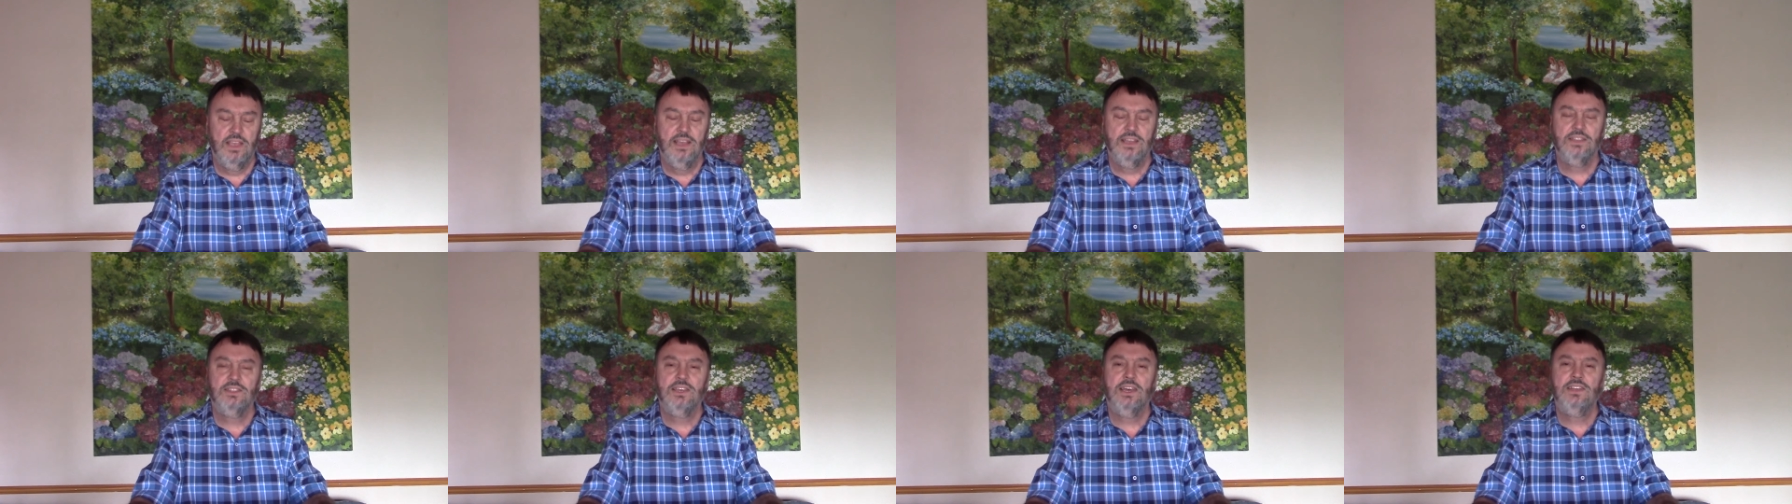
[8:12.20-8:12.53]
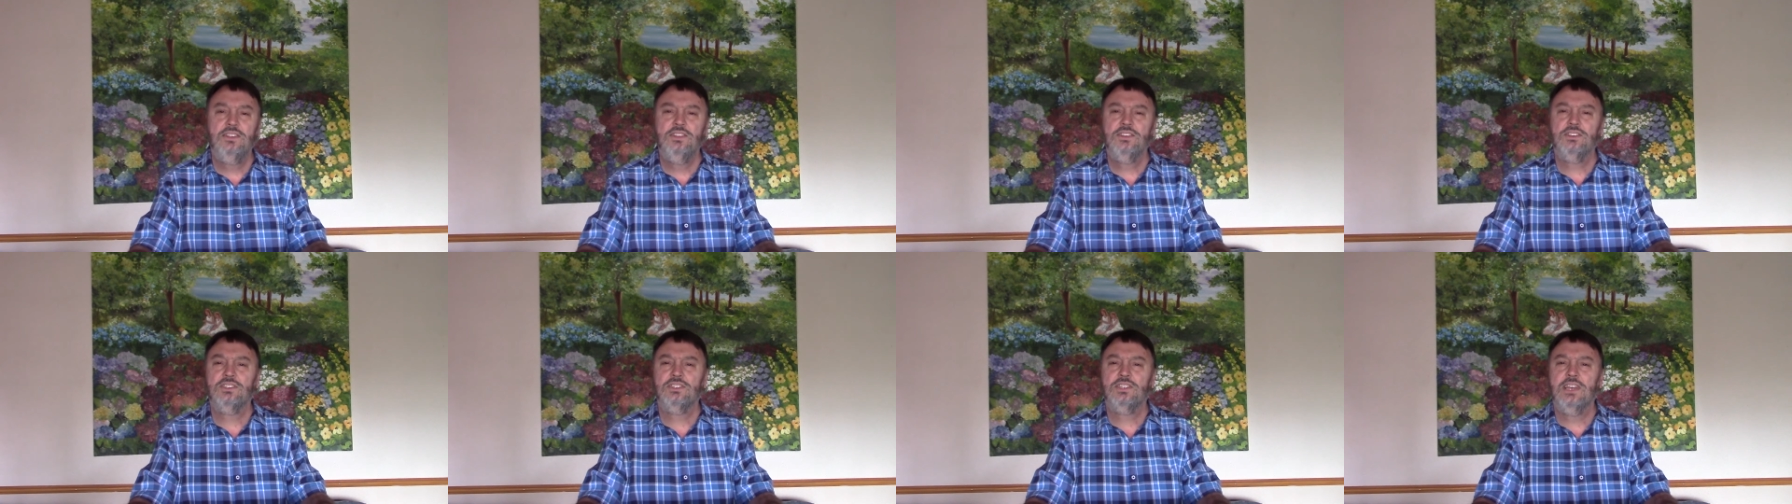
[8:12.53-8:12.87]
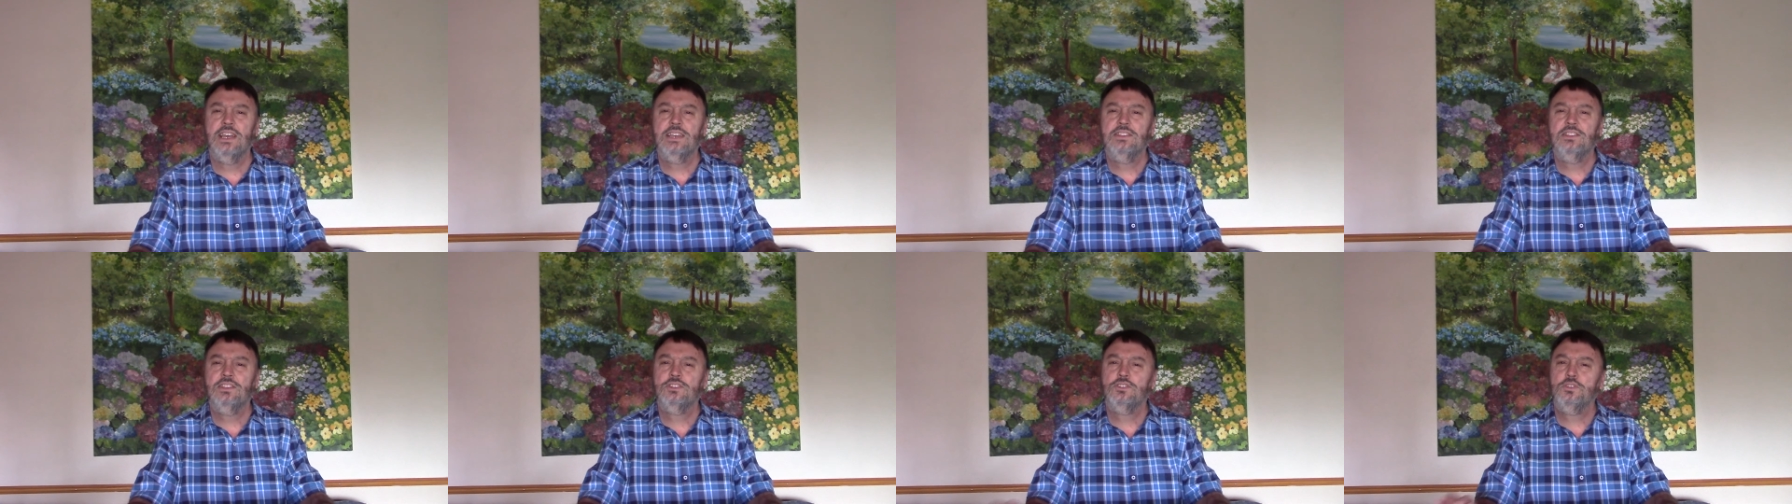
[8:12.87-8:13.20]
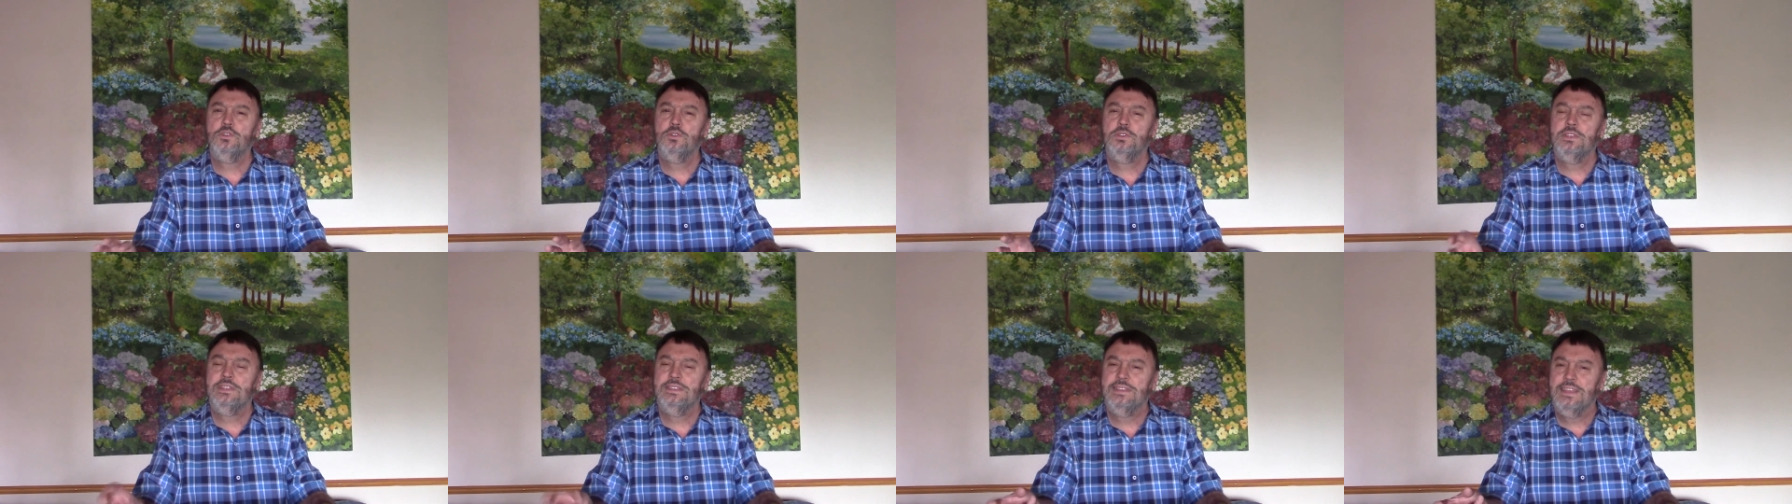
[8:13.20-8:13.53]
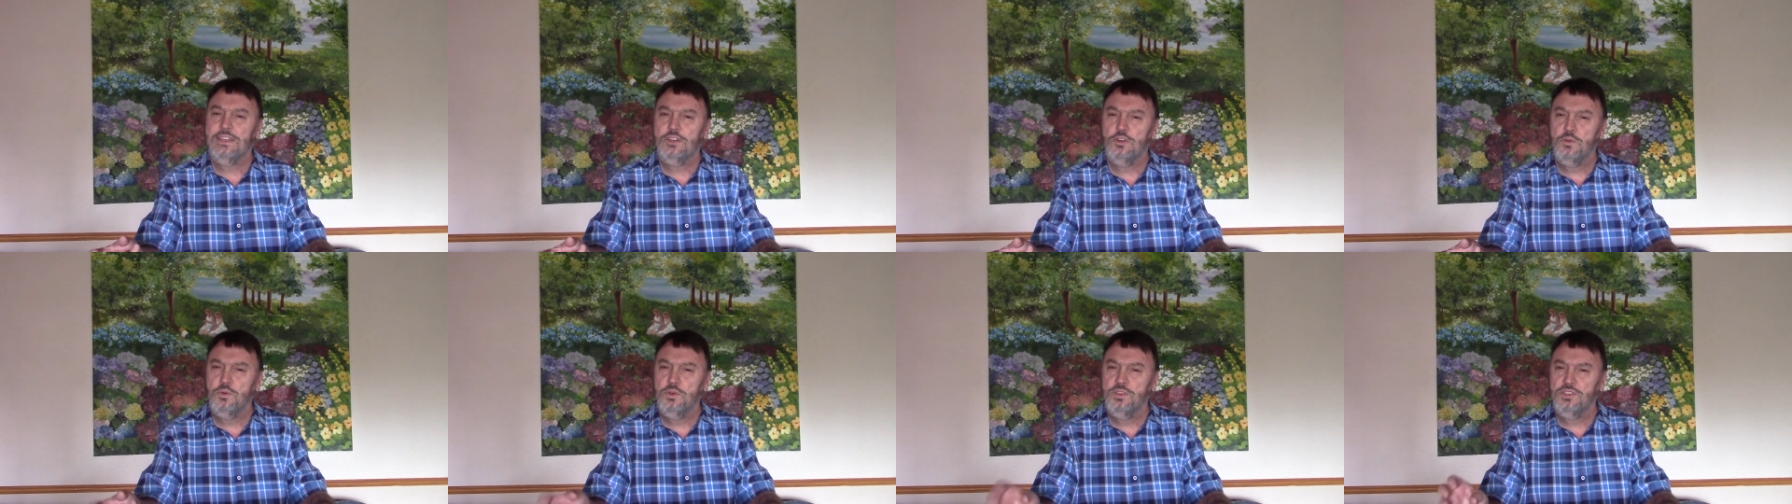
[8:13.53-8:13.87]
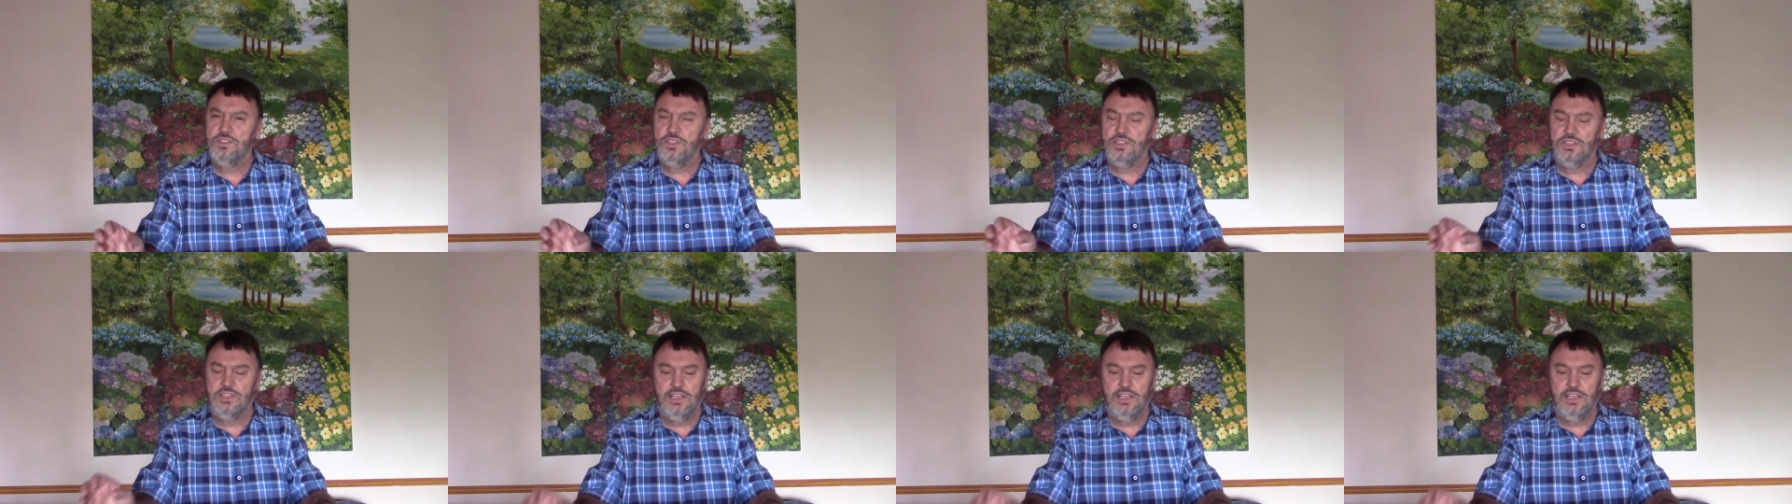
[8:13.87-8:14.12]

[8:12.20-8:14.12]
They just take the truth and they twist it.